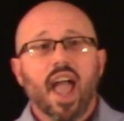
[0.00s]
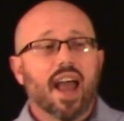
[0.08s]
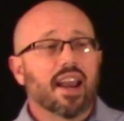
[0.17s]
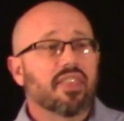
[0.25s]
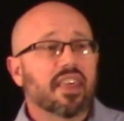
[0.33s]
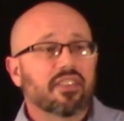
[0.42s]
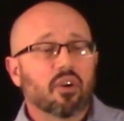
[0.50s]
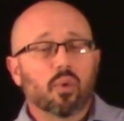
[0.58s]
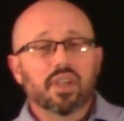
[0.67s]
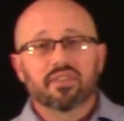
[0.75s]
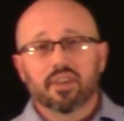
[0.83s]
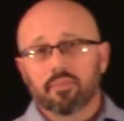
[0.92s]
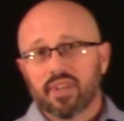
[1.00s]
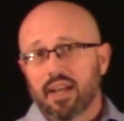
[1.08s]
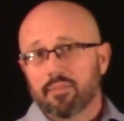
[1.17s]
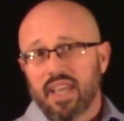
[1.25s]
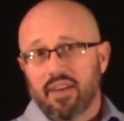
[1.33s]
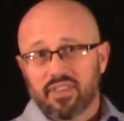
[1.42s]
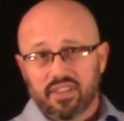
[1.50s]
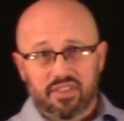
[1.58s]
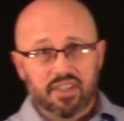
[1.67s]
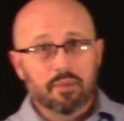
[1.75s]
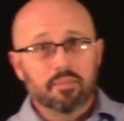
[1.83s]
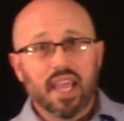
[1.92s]
And I think that we sometimes have this
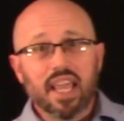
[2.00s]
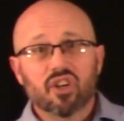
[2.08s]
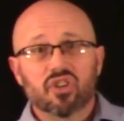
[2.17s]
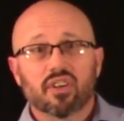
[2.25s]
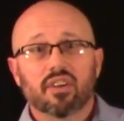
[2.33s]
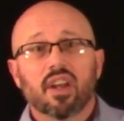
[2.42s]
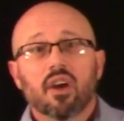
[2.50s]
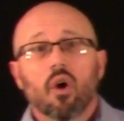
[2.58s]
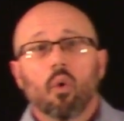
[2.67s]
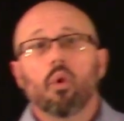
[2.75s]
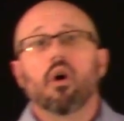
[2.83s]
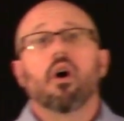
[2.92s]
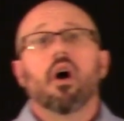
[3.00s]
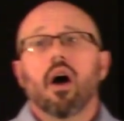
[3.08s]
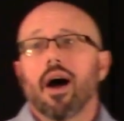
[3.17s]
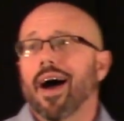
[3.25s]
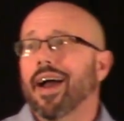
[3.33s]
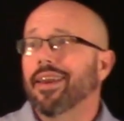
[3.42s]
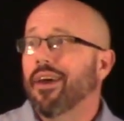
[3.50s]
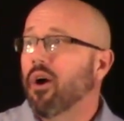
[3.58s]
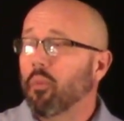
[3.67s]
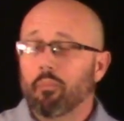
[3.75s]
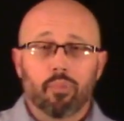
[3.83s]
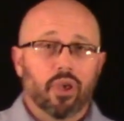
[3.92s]
temptation, well, I
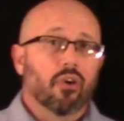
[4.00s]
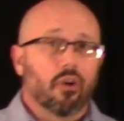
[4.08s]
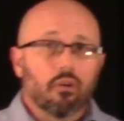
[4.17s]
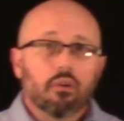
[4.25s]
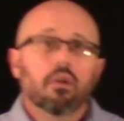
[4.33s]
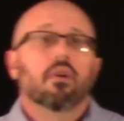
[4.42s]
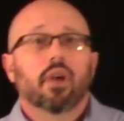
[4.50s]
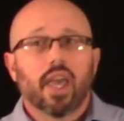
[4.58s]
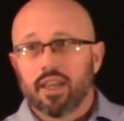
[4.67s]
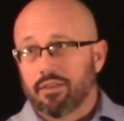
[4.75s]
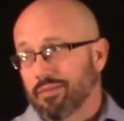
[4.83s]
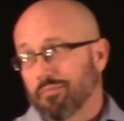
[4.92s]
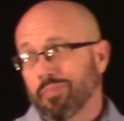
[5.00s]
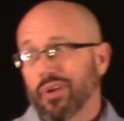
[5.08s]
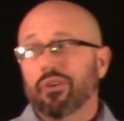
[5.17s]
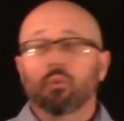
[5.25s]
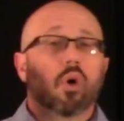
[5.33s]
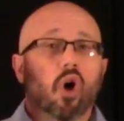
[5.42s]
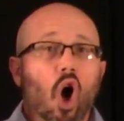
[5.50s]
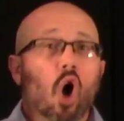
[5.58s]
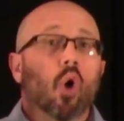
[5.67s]
know Bill, and Bill will